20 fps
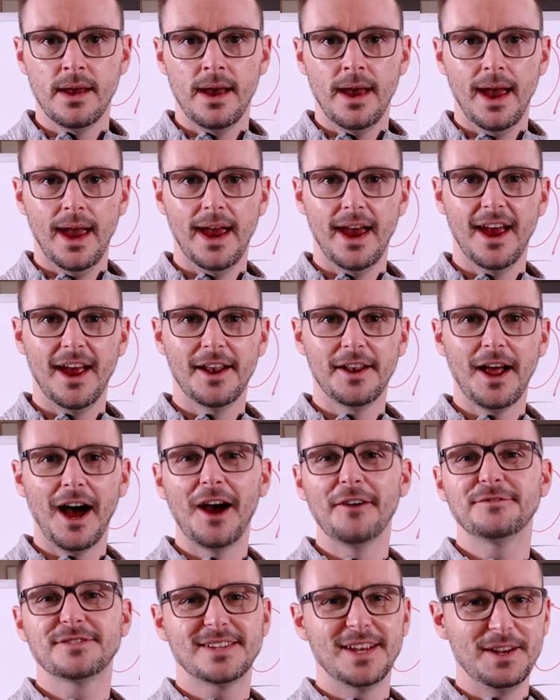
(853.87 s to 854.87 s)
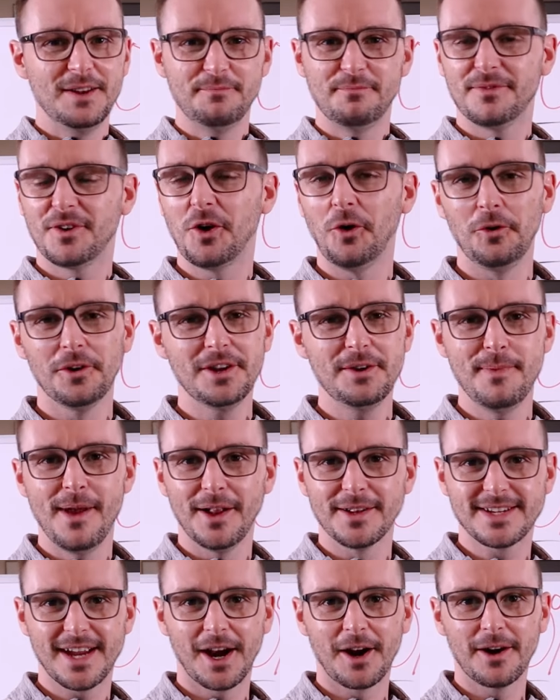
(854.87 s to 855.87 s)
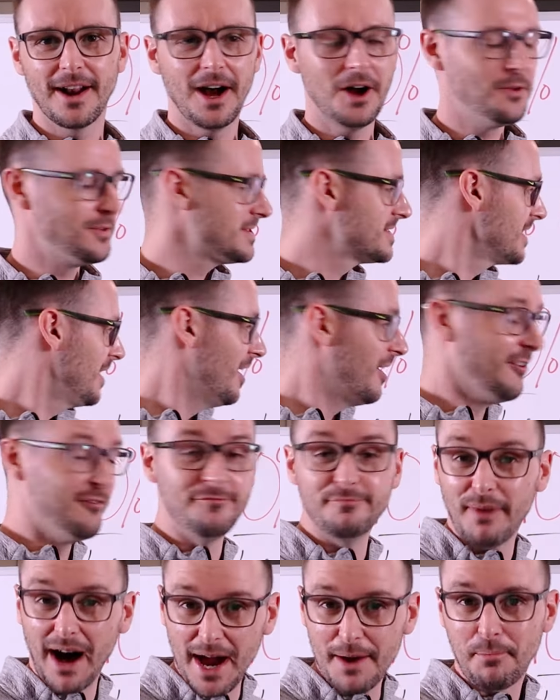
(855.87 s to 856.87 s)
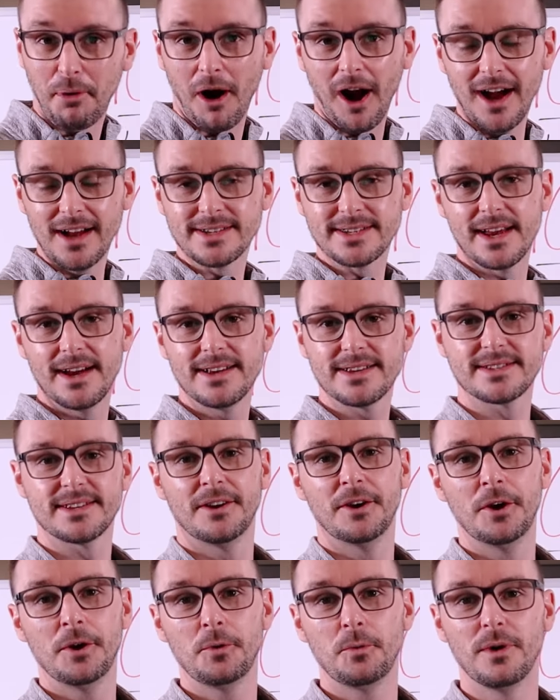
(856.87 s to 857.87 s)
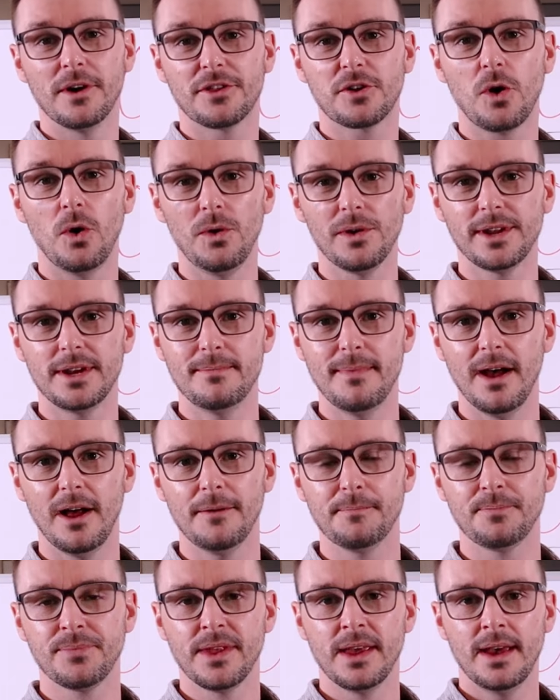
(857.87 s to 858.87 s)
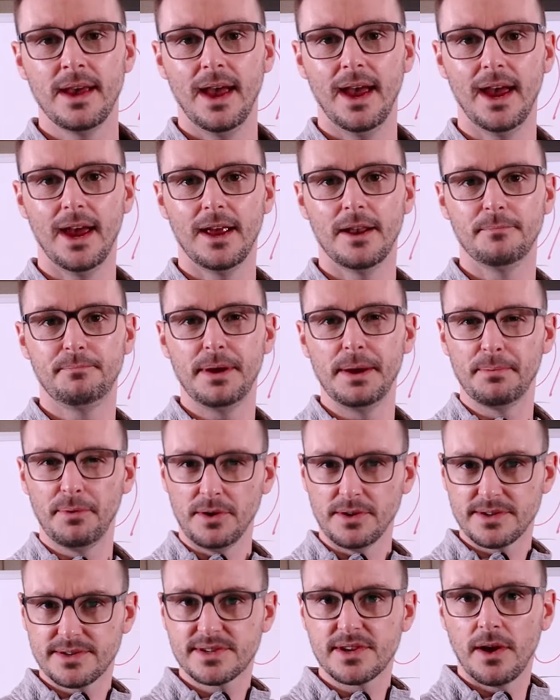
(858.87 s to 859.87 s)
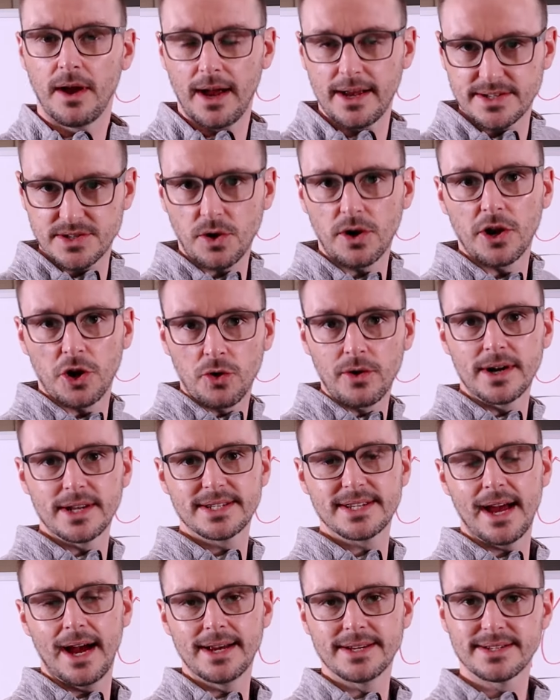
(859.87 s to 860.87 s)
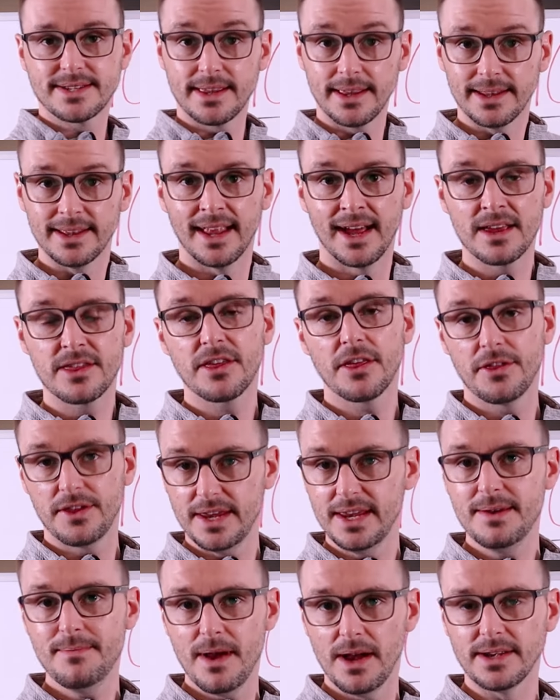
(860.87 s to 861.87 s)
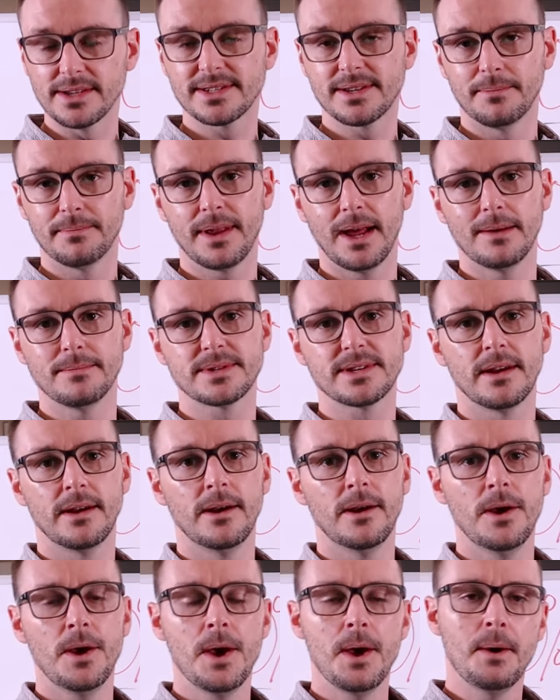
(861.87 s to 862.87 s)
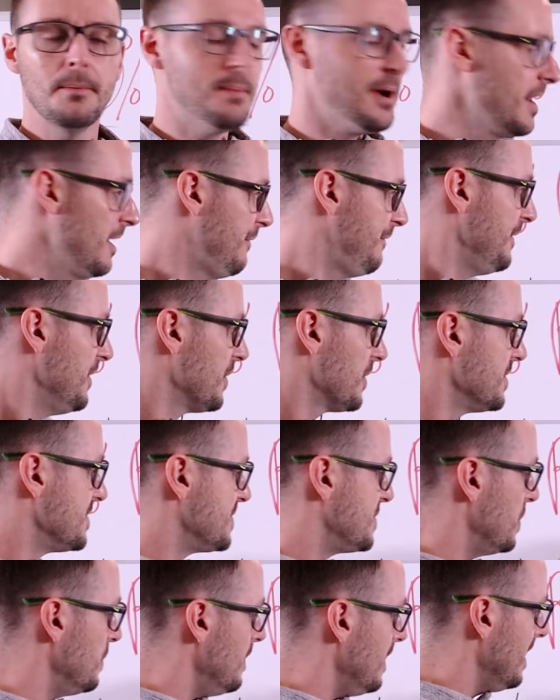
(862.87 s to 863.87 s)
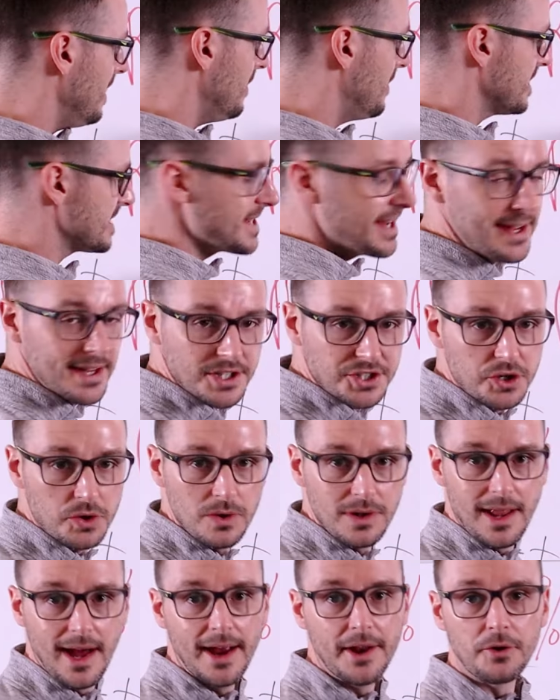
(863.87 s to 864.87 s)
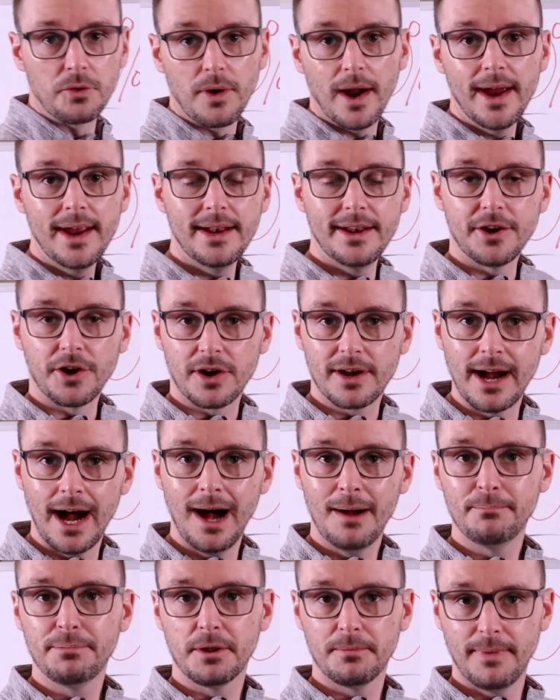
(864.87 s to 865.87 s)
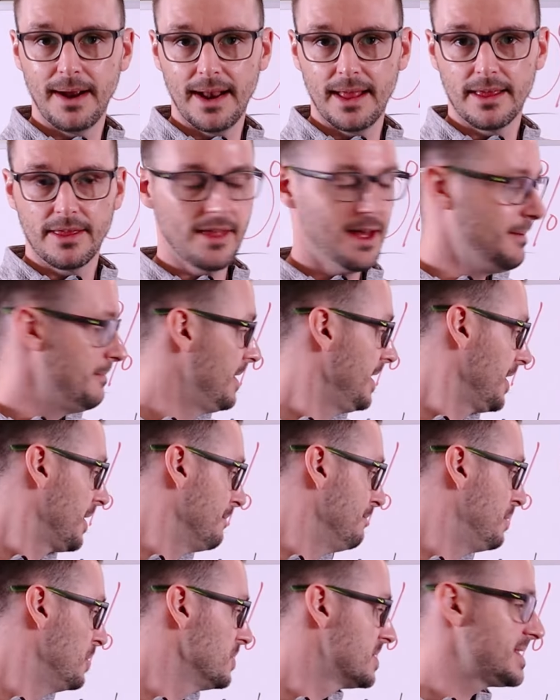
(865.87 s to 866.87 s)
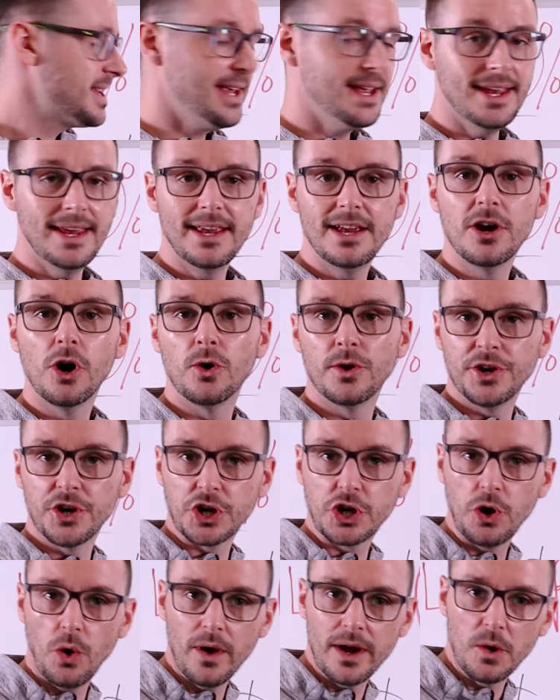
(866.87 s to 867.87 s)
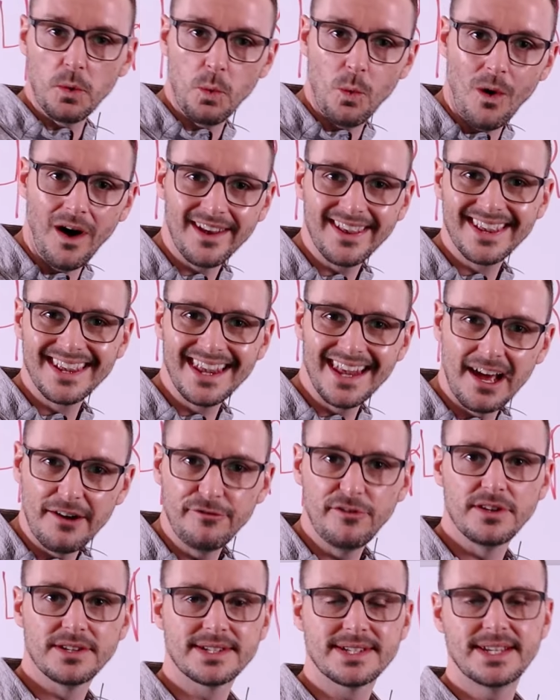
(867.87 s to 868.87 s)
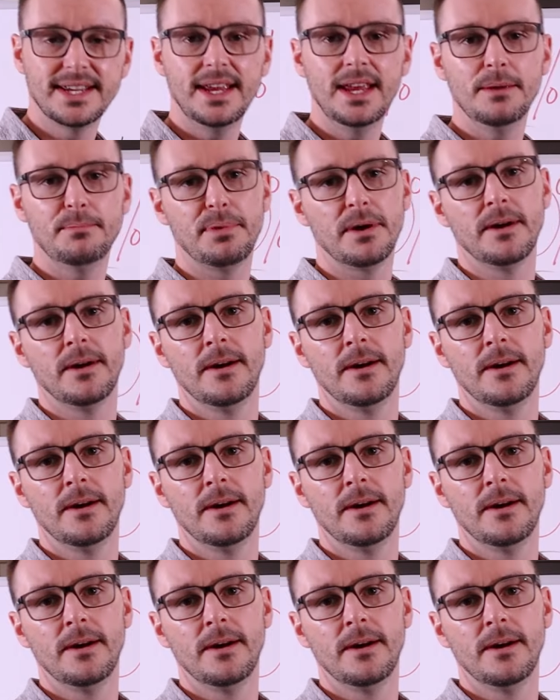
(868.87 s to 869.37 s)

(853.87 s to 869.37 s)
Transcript: And I've seen cold email teardowns of my process with cold email, and people sort of criticize the length of the email sometimes. But if you're doing this intro line right and you're complimenting them and you're boosting ego and you're going one level deep